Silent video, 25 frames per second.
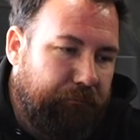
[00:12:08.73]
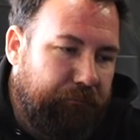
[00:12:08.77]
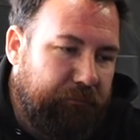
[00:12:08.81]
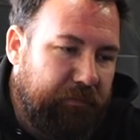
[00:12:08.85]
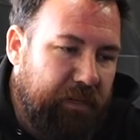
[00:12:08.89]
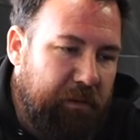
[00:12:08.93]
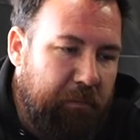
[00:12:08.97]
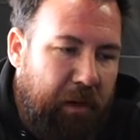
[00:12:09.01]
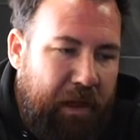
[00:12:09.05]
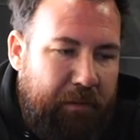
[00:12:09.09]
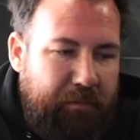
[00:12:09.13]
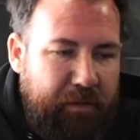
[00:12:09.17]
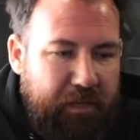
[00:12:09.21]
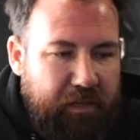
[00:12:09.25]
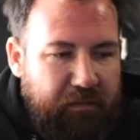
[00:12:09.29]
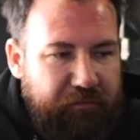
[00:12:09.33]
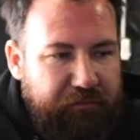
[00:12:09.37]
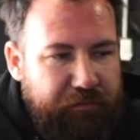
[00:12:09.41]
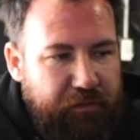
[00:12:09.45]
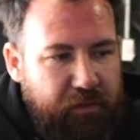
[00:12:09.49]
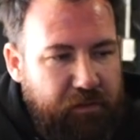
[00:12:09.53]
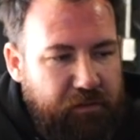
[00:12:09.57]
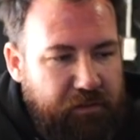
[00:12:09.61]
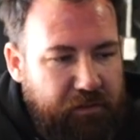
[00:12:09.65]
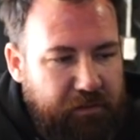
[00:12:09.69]
you may be
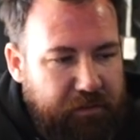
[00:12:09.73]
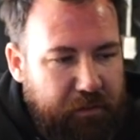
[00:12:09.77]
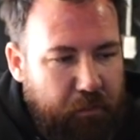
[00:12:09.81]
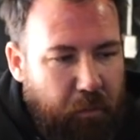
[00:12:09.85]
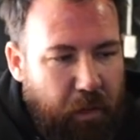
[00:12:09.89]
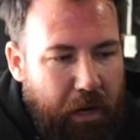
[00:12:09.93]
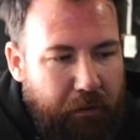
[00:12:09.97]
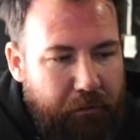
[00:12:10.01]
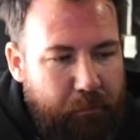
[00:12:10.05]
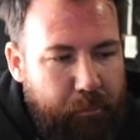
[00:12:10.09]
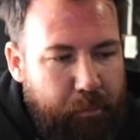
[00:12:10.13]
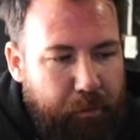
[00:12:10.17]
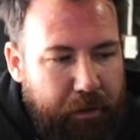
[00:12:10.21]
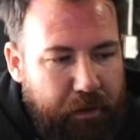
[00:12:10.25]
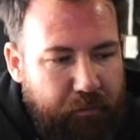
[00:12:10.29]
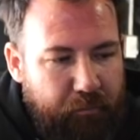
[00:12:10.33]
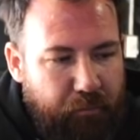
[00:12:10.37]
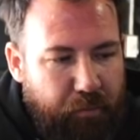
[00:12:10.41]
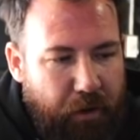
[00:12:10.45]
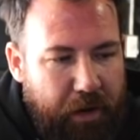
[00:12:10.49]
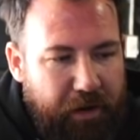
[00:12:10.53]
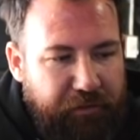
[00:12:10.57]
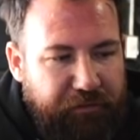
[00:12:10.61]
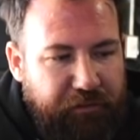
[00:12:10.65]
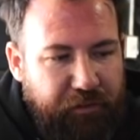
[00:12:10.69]
confused as to why we're putting
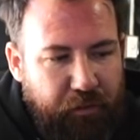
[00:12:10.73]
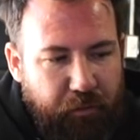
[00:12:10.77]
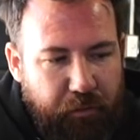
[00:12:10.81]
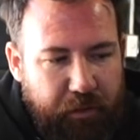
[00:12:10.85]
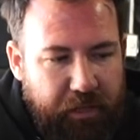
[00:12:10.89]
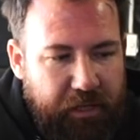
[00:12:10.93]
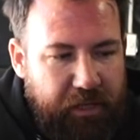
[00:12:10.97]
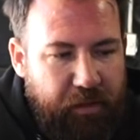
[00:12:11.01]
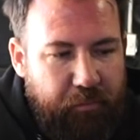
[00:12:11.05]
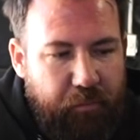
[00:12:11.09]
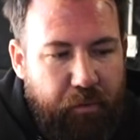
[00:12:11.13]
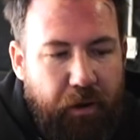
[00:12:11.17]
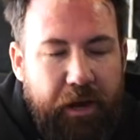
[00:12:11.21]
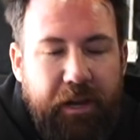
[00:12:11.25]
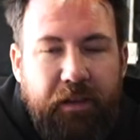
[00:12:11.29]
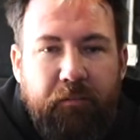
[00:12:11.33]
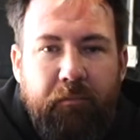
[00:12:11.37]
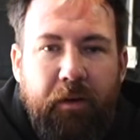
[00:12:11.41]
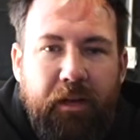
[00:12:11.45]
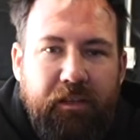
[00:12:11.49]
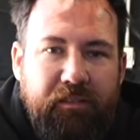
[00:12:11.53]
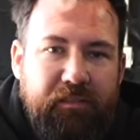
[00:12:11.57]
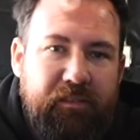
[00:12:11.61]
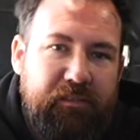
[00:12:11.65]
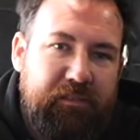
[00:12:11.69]
brake fluid in the brake
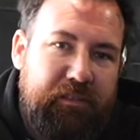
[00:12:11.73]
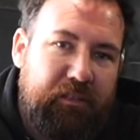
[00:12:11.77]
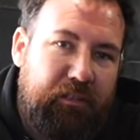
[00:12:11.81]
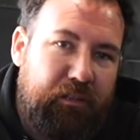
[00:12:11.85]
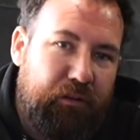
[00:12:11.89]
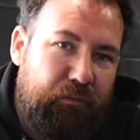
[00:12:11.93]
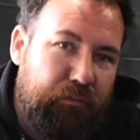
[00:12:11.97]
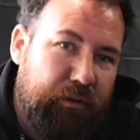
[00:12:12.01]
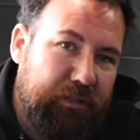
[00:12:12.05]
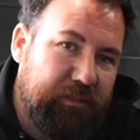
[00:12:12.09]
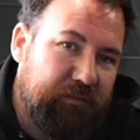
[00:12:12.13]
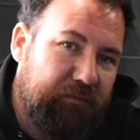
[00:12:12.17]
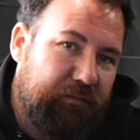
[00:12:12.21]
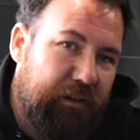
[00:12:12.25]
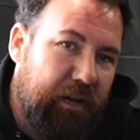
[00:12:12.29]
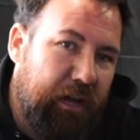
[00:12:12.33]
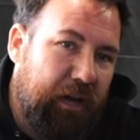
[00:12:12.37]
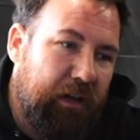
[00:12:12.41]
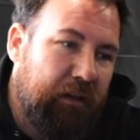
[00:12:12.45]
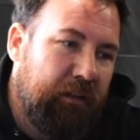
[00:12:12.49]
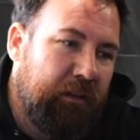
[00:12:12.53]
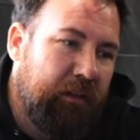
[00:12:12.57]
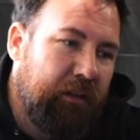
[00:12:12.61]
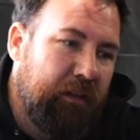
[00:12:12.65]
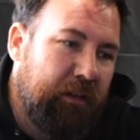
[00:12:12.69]
master cylinder reservoir